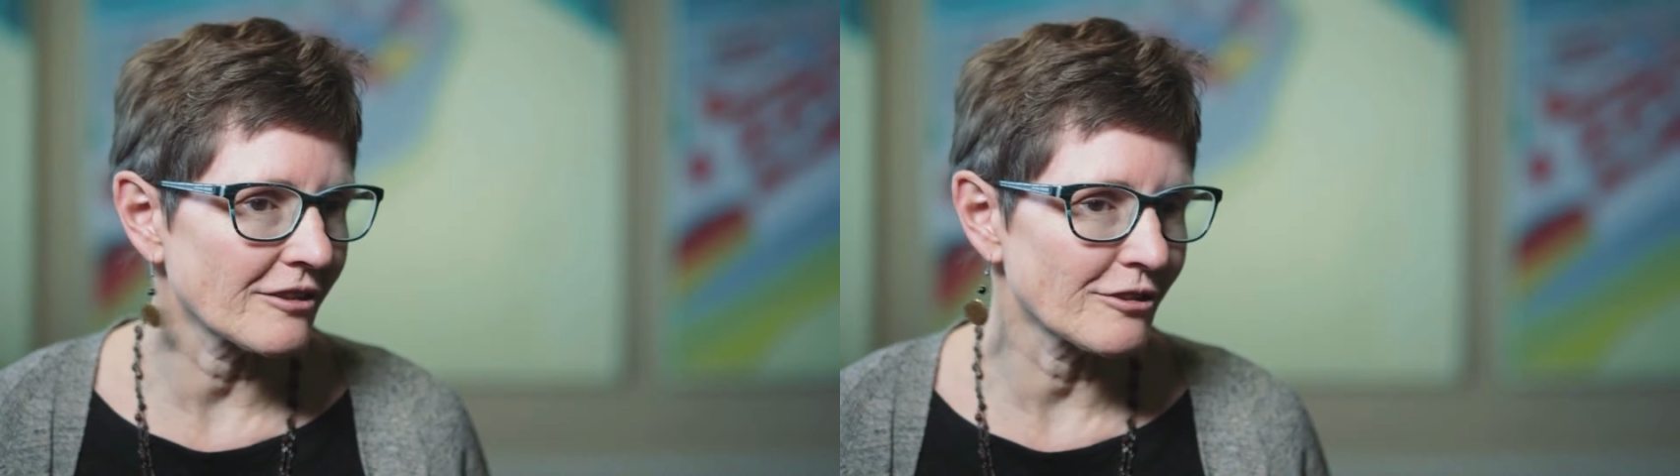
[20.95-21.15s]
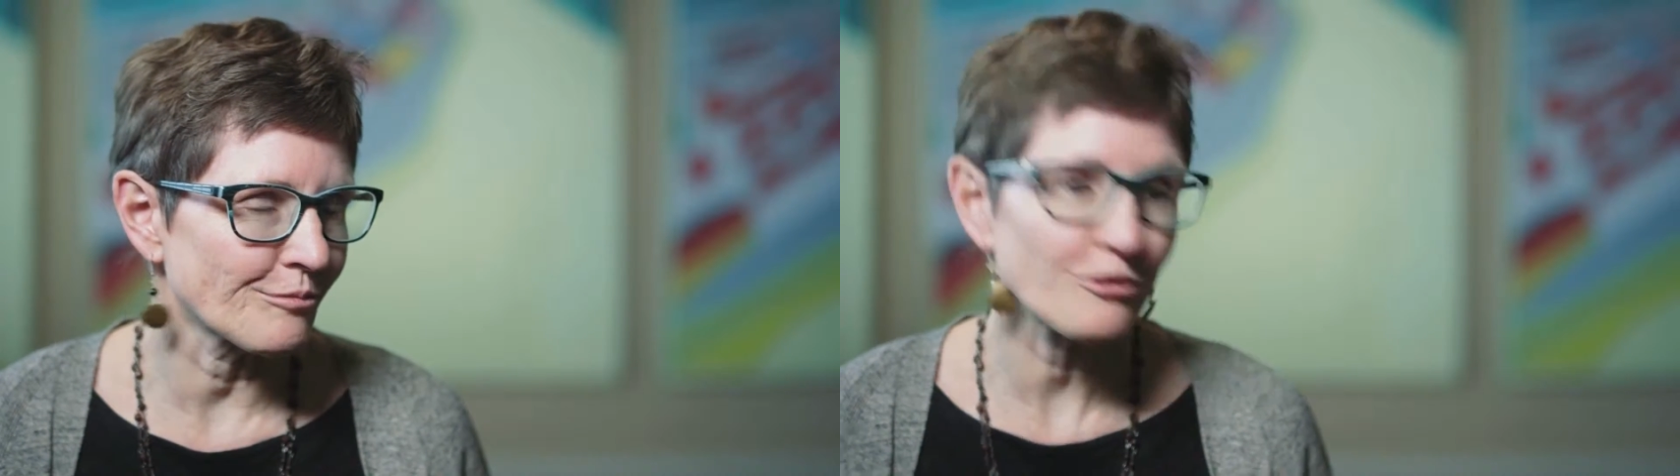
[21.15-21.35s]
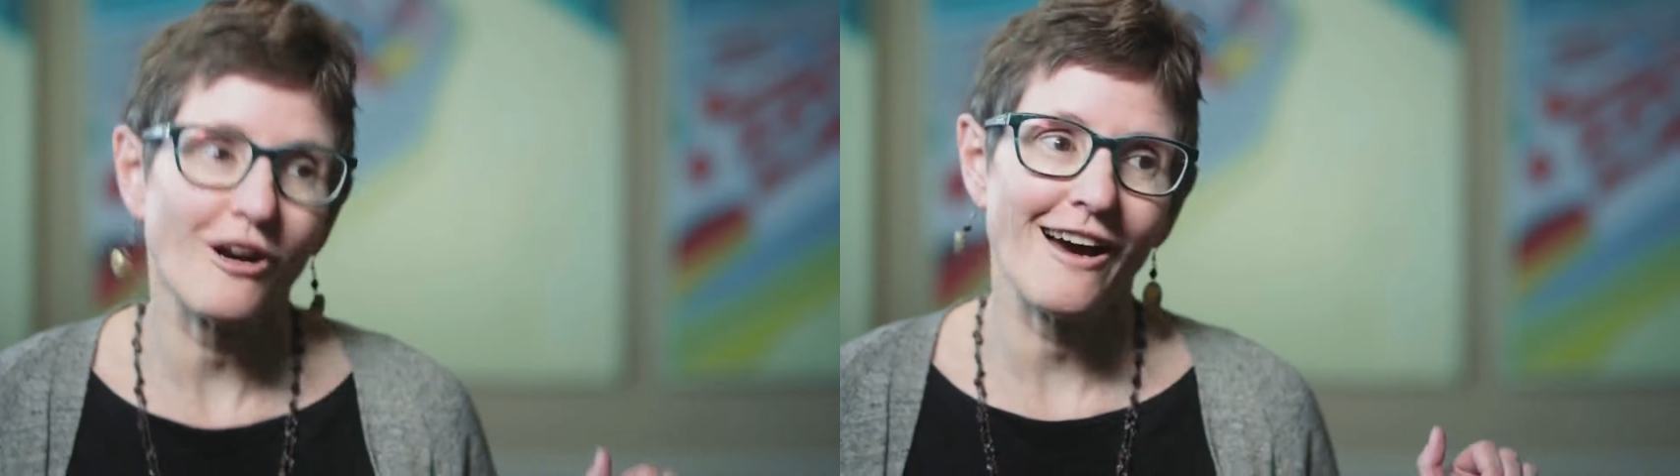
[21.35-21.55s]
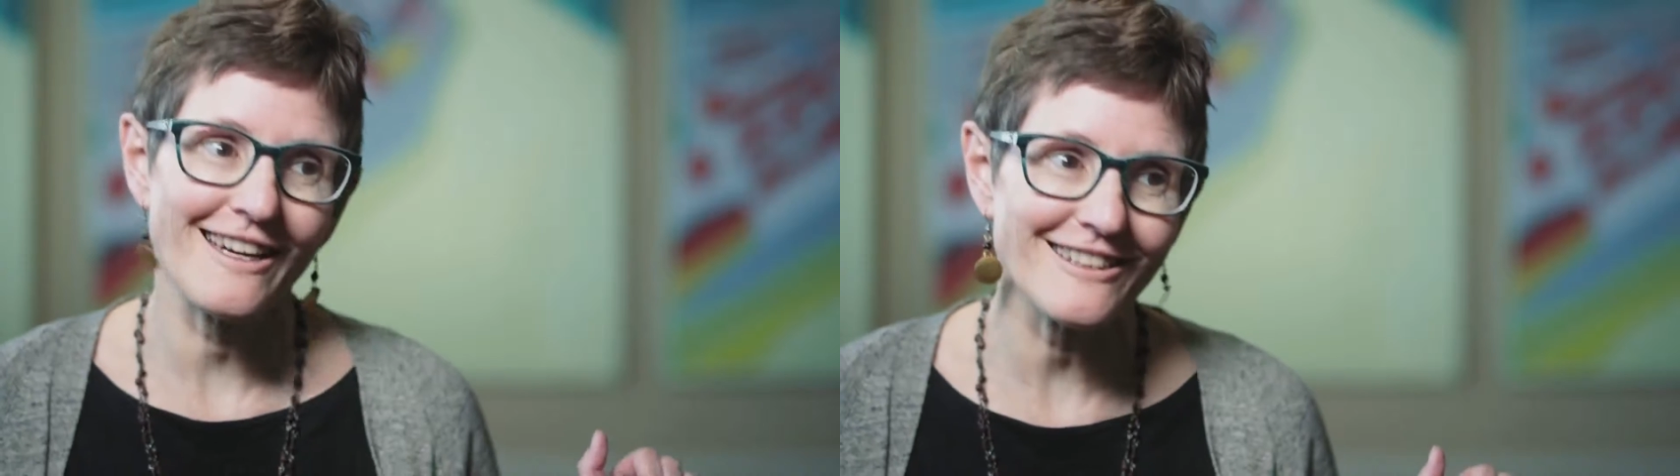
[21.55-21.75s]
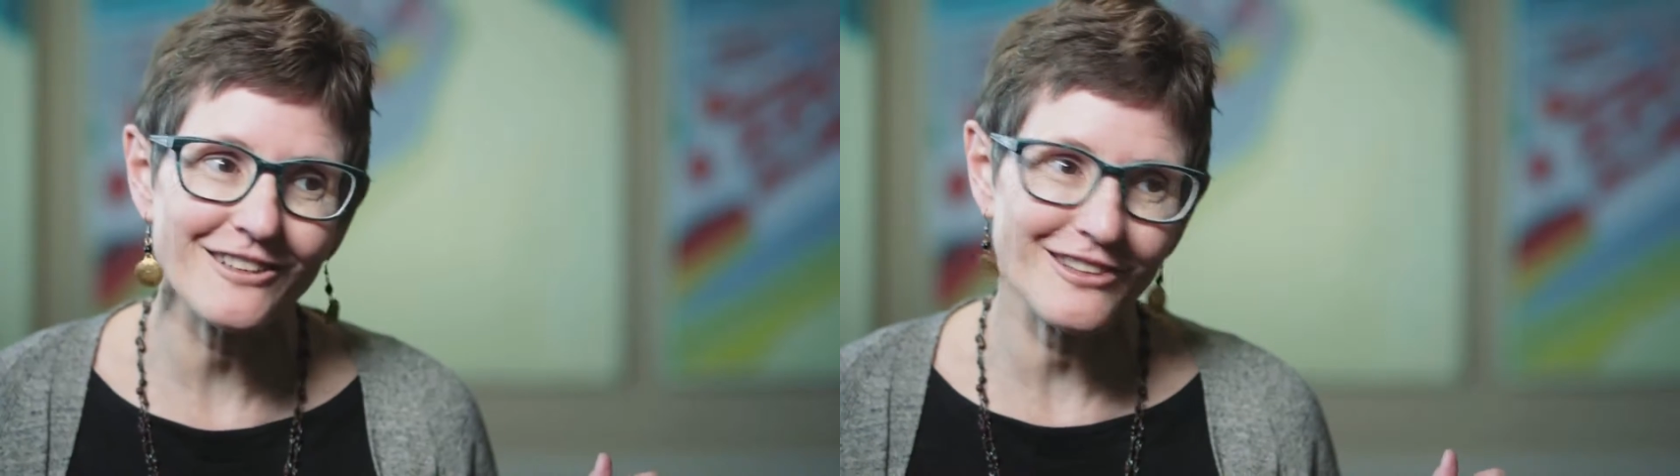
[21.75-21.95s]
your
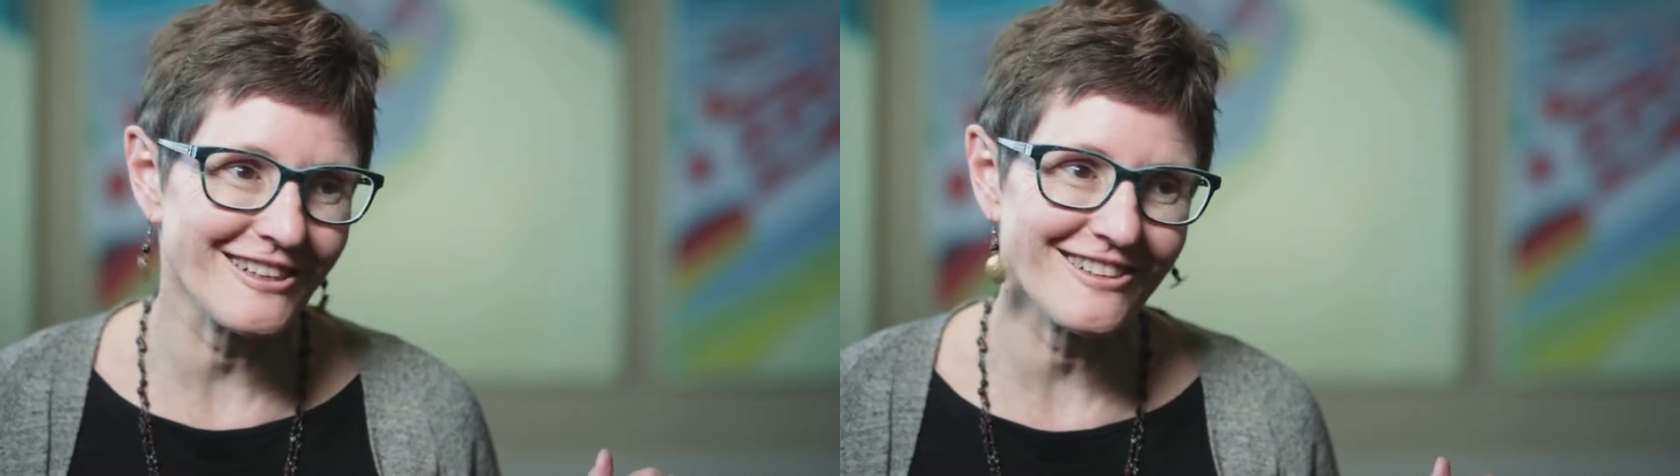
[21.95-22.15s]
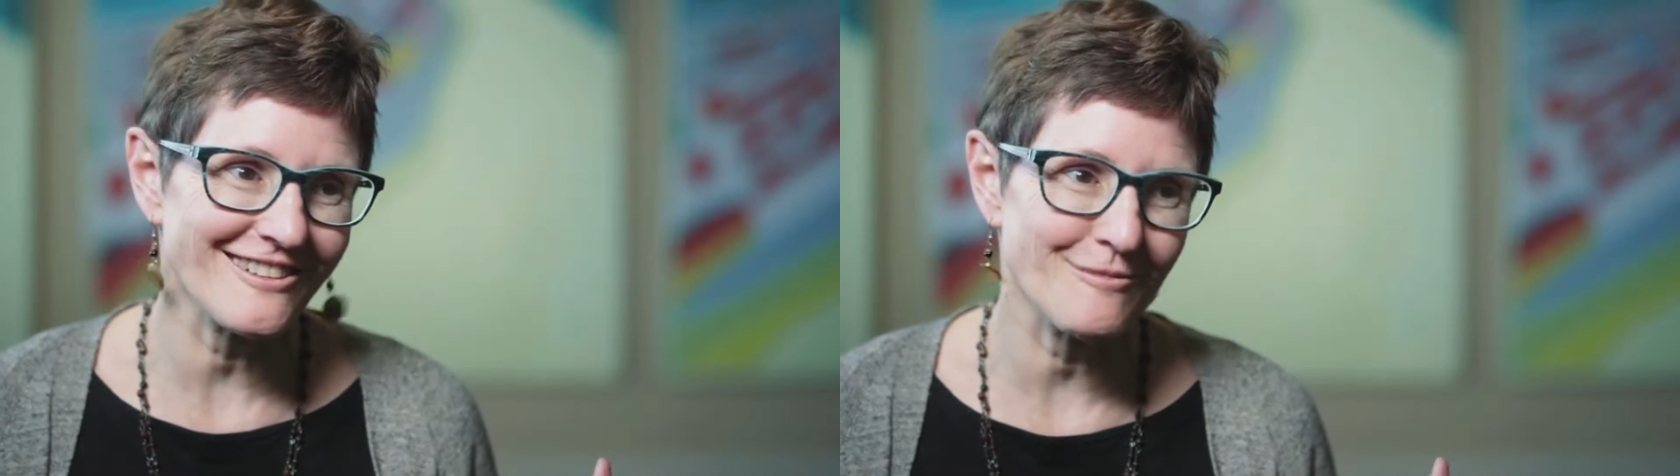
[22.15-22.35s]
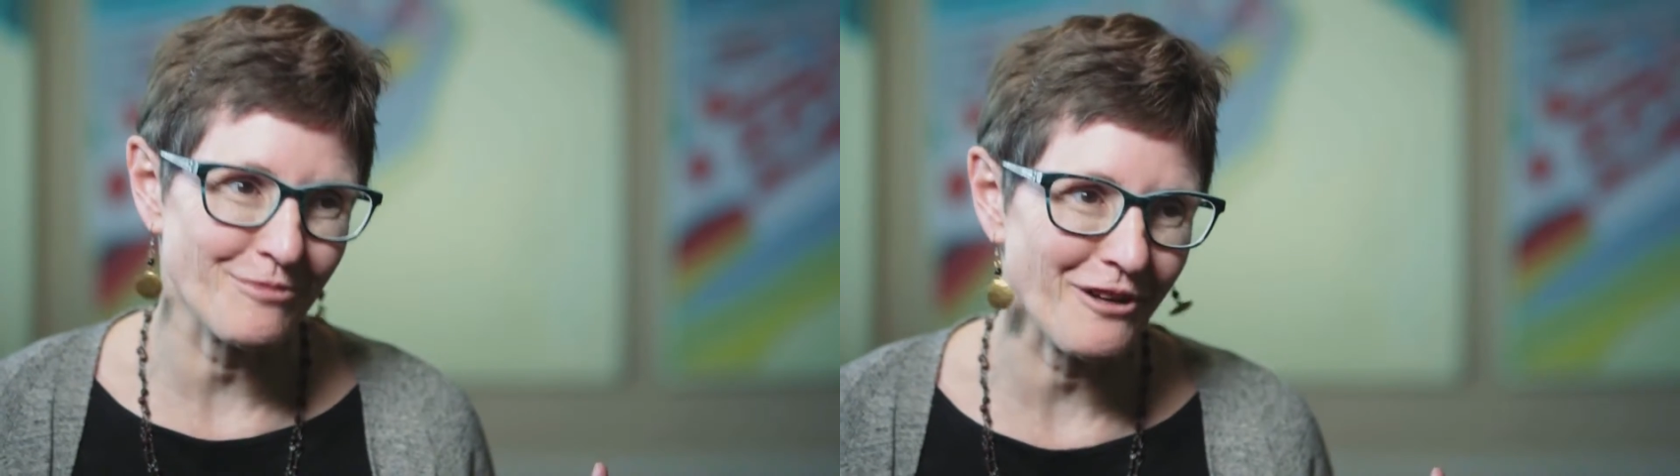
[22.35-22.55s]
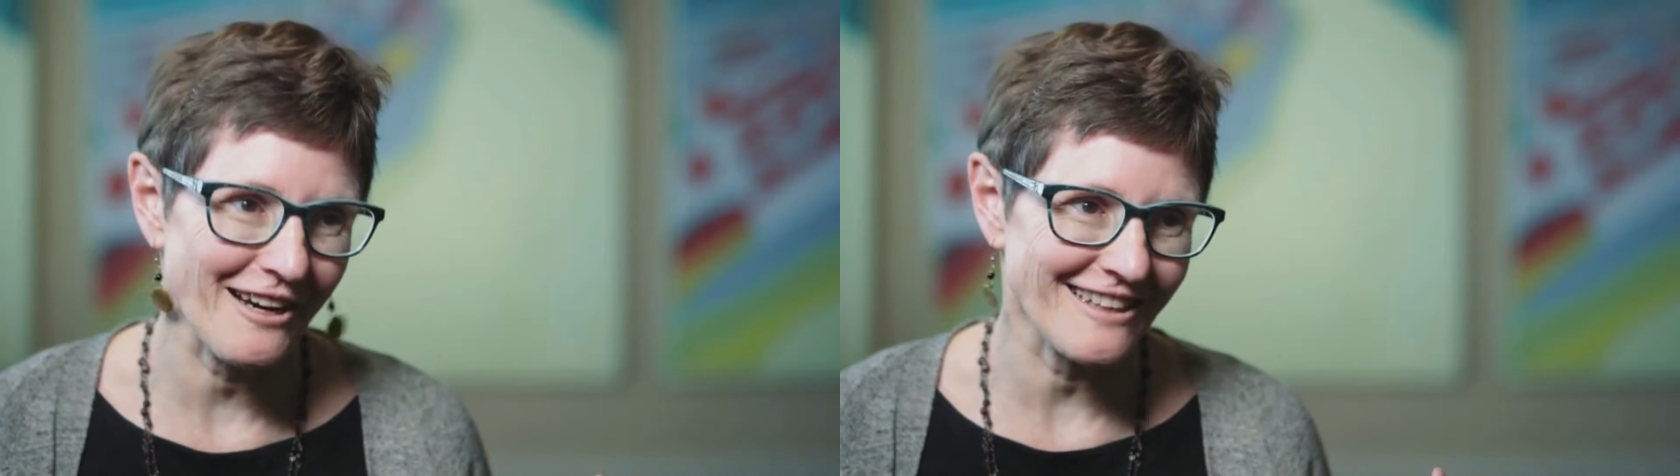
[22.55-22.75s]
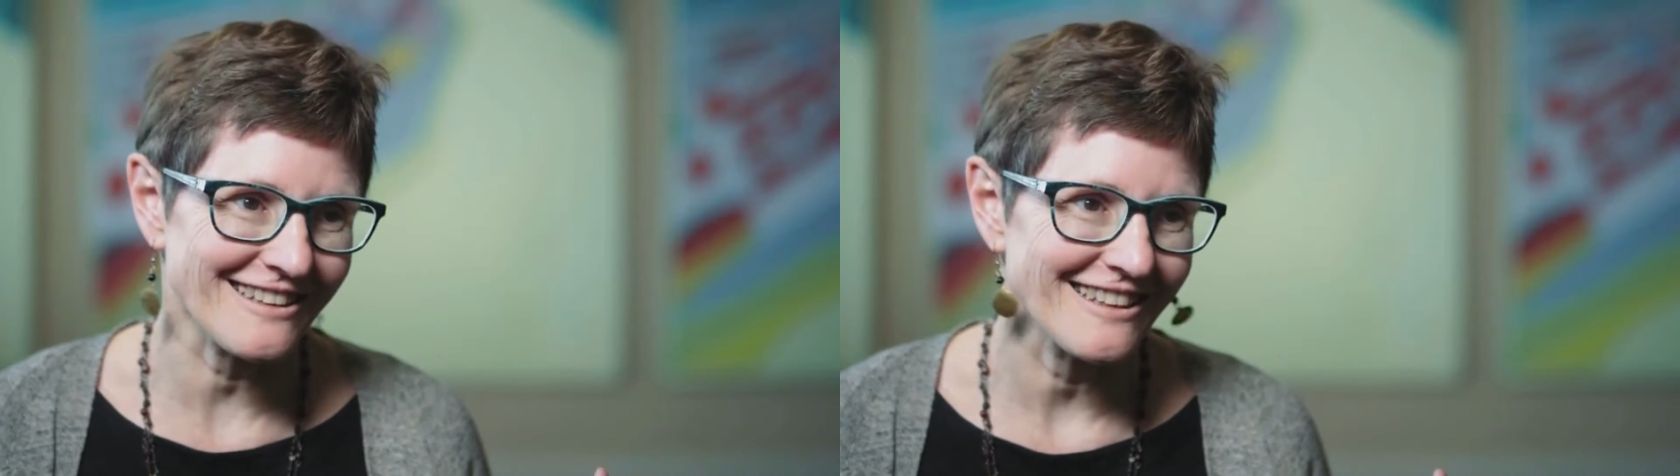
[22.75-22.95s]
pride, your agency
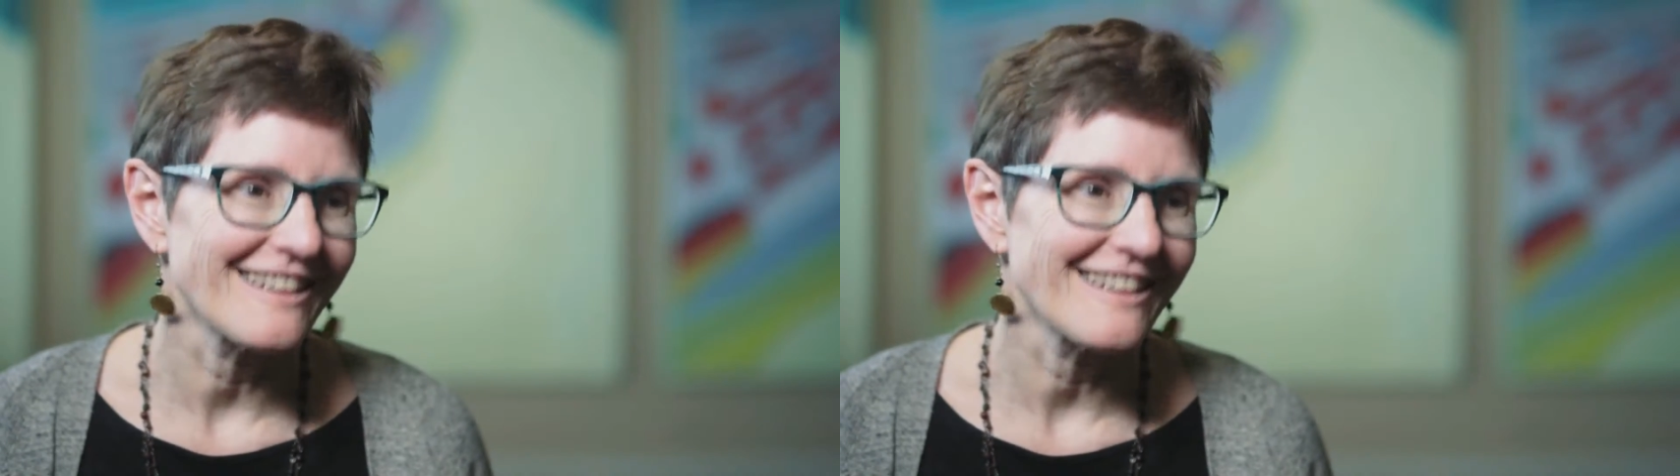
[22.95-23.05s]
pride,